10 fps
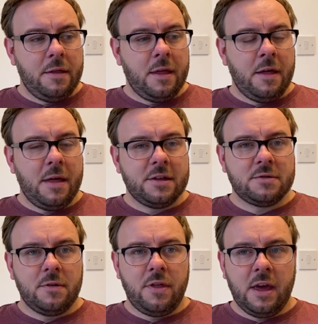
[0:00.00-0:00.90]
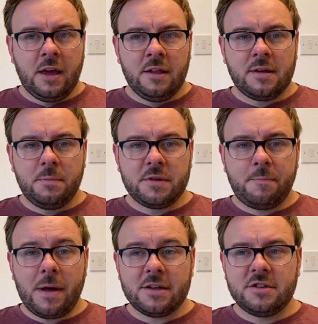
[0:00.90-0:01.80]
and that sort of thing. In terms of
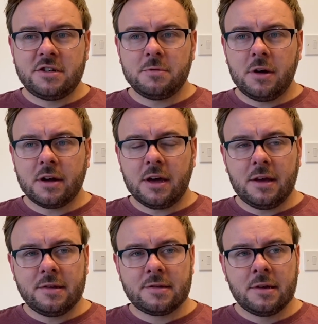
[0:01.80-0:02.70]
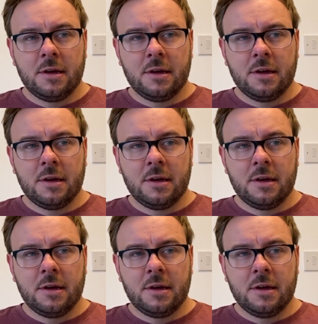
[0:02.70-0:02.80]
passenger workings,